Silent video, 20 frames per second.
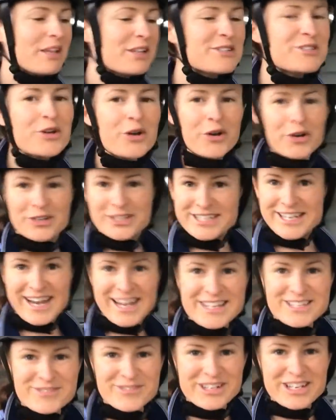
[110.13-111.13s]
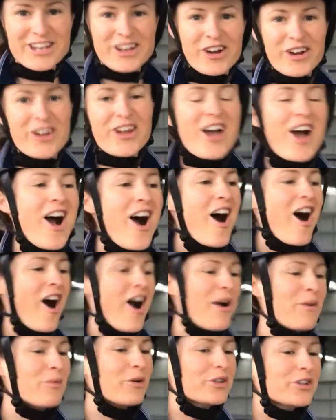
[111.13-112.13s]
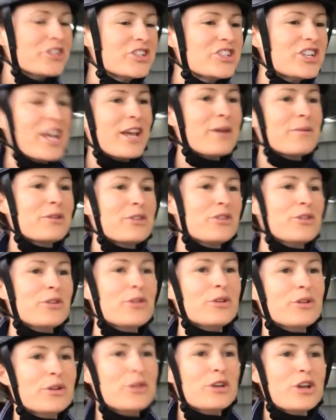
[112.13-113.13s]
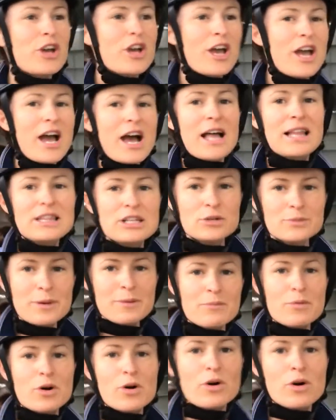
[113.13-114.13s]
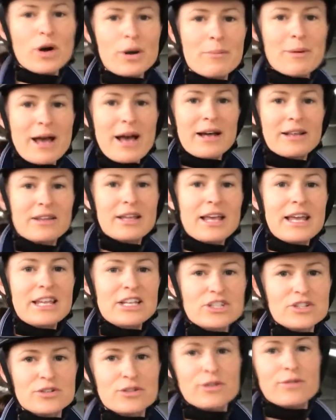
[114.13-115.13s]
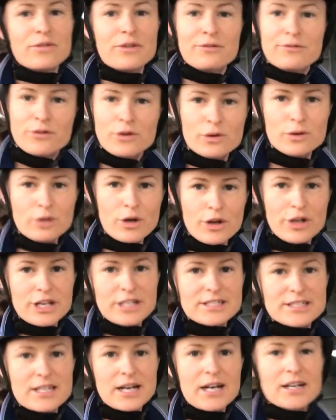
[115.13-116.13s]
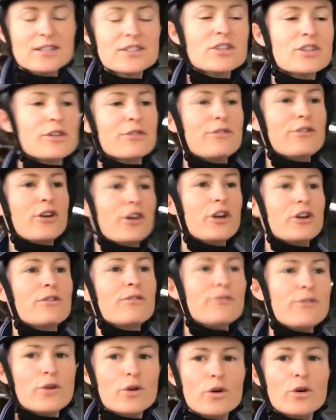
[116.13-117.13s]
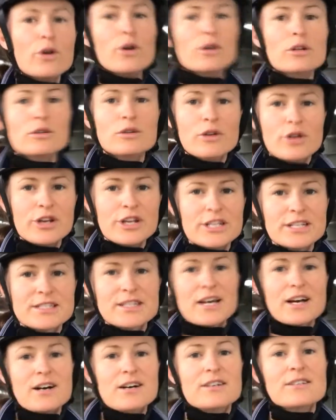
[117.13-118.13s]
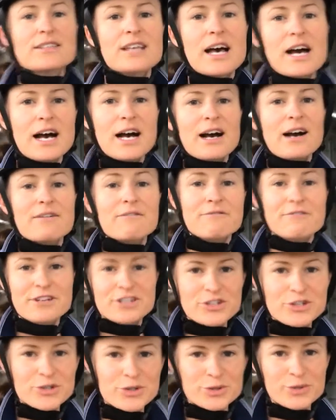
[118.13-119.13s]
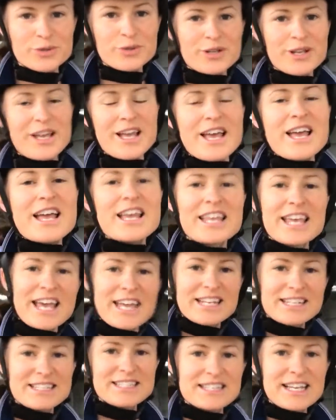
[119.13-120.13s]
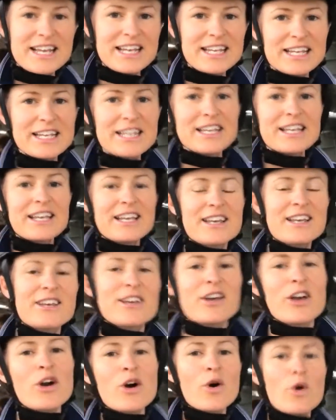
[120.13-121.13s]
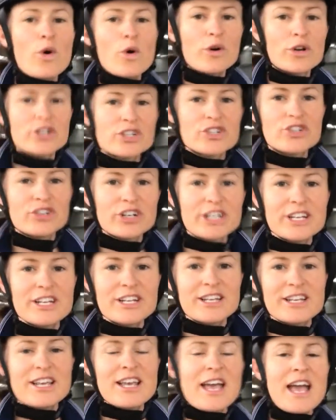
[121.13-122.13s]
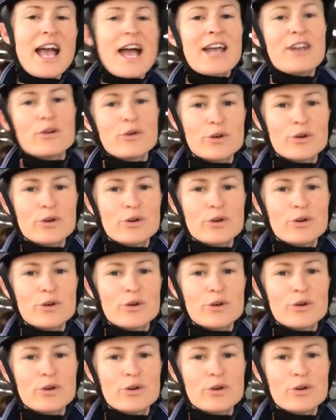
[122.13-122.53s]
So today's video, I want to share with you a little bit more about each of the 4 learning styles. So the 4 learning styles are visual, kinesthetic, auditory and